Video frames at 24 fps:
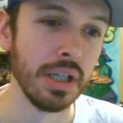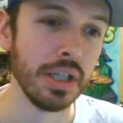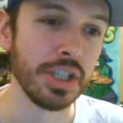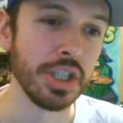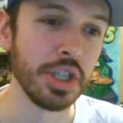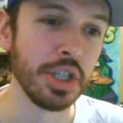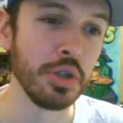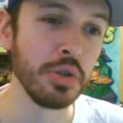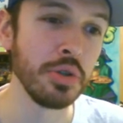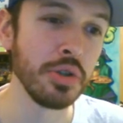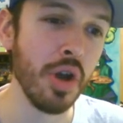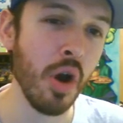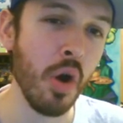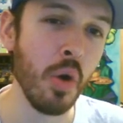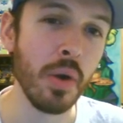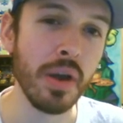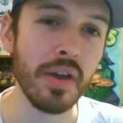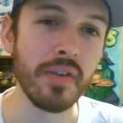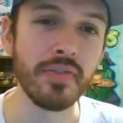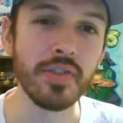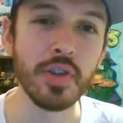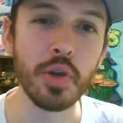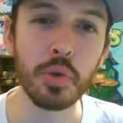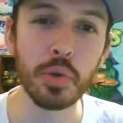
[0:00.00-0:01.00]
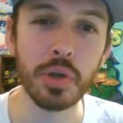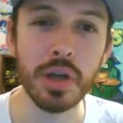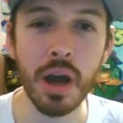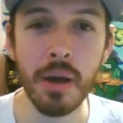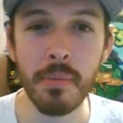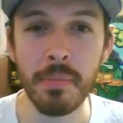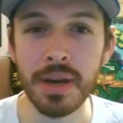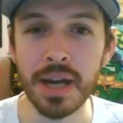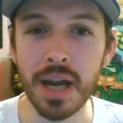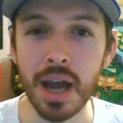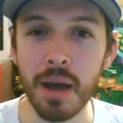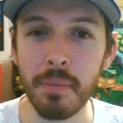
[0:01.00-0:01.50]
You know, if you
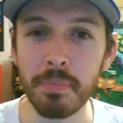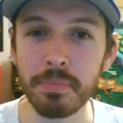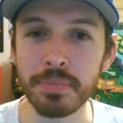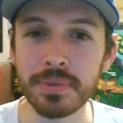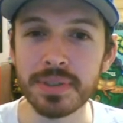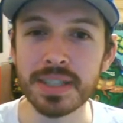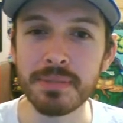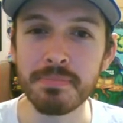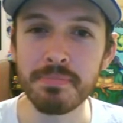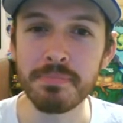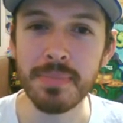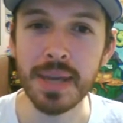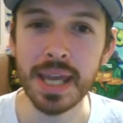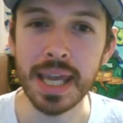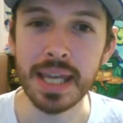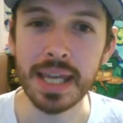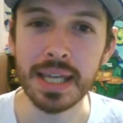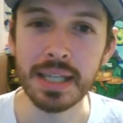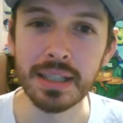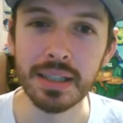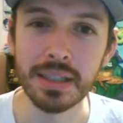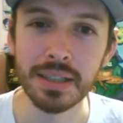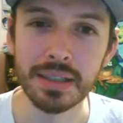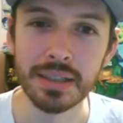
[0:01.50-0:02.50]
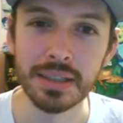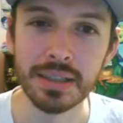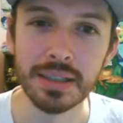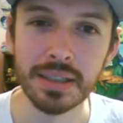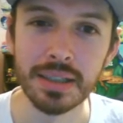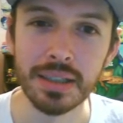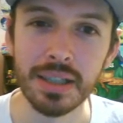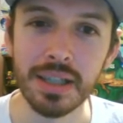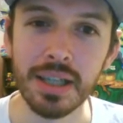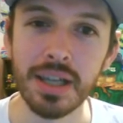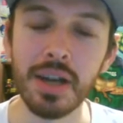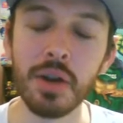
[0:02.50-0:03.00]
coming up to me
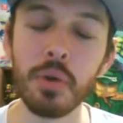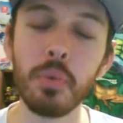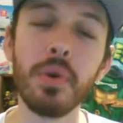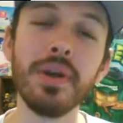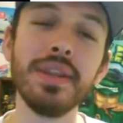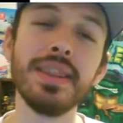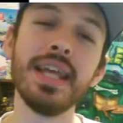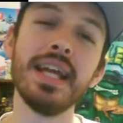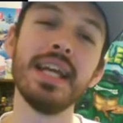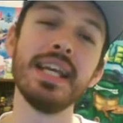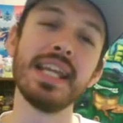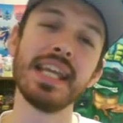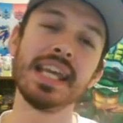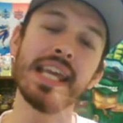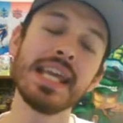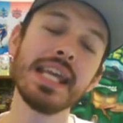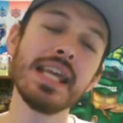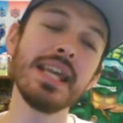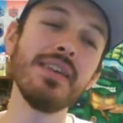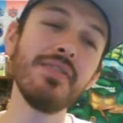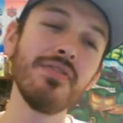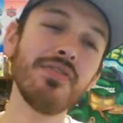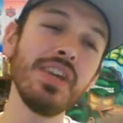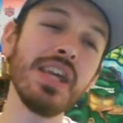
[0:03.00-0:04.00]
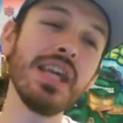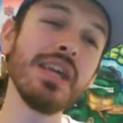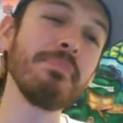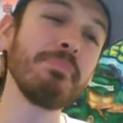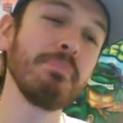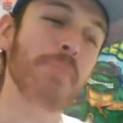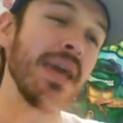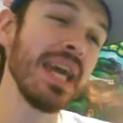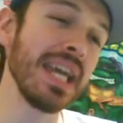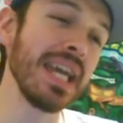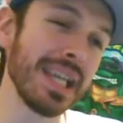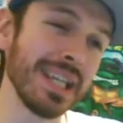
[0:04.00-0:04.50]
with an Eevee
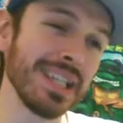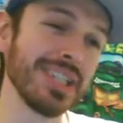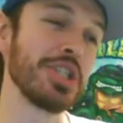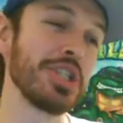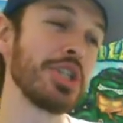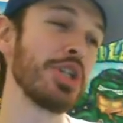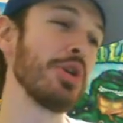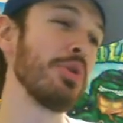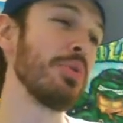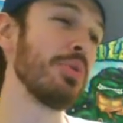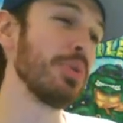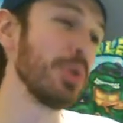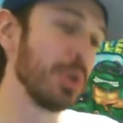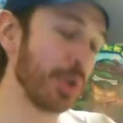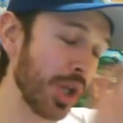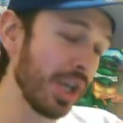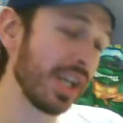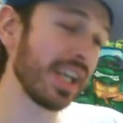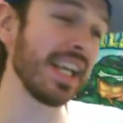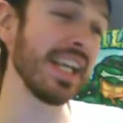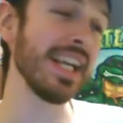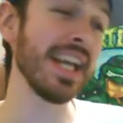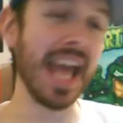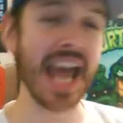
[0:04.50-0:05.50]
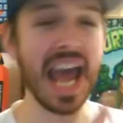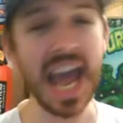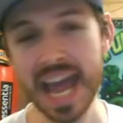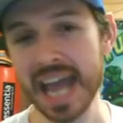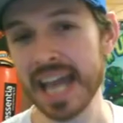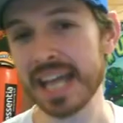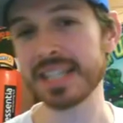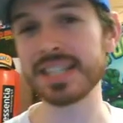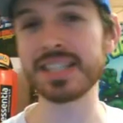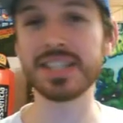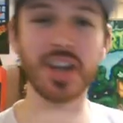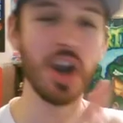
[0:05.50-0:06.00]
Pikachu looking
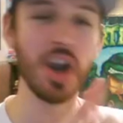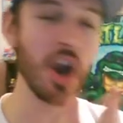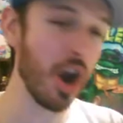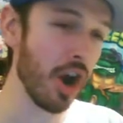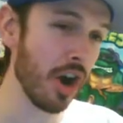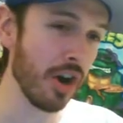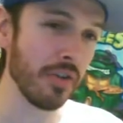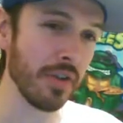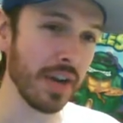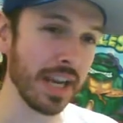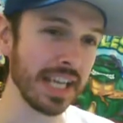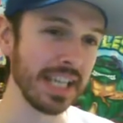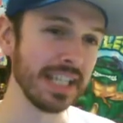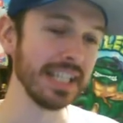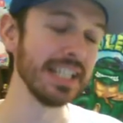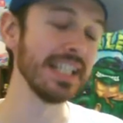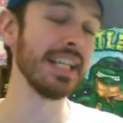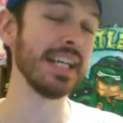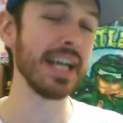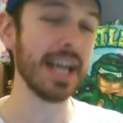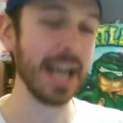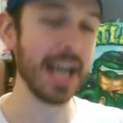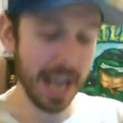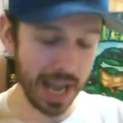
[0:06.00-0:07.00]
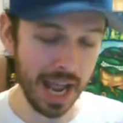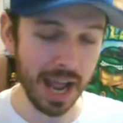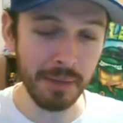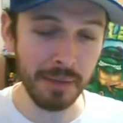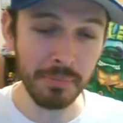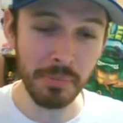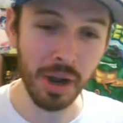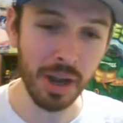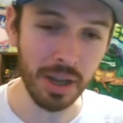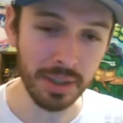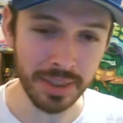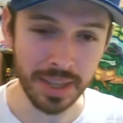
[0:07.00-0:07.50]
ass curry,
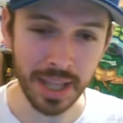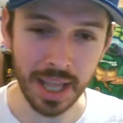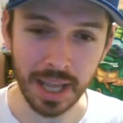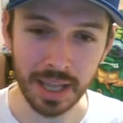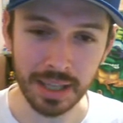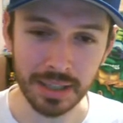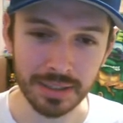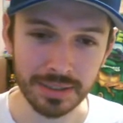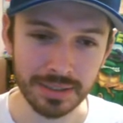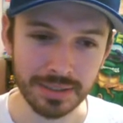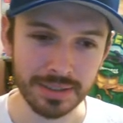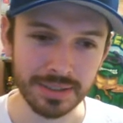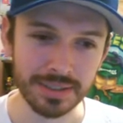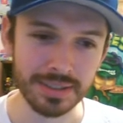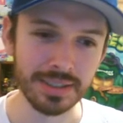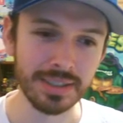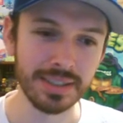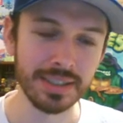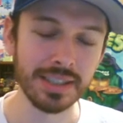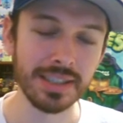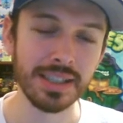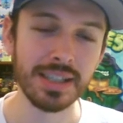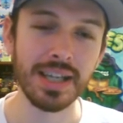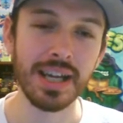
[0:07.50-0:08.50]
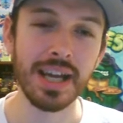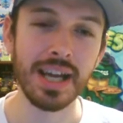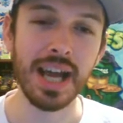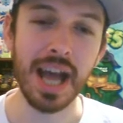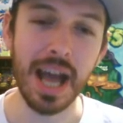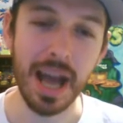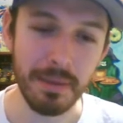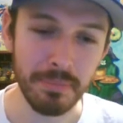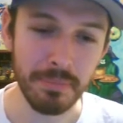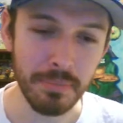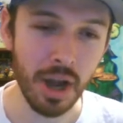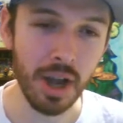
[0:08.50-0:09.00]
I'm on that.
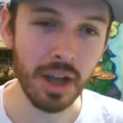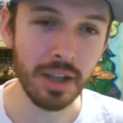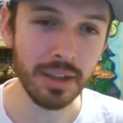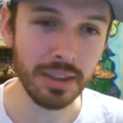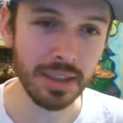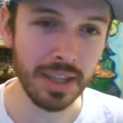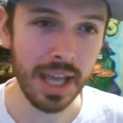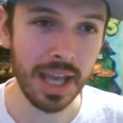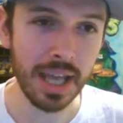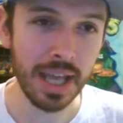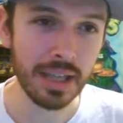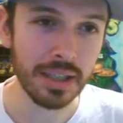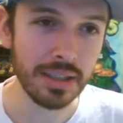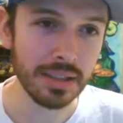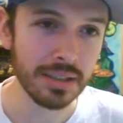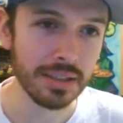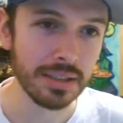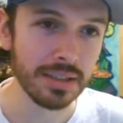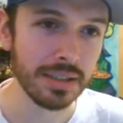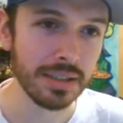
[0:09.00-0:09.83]
I'm on that.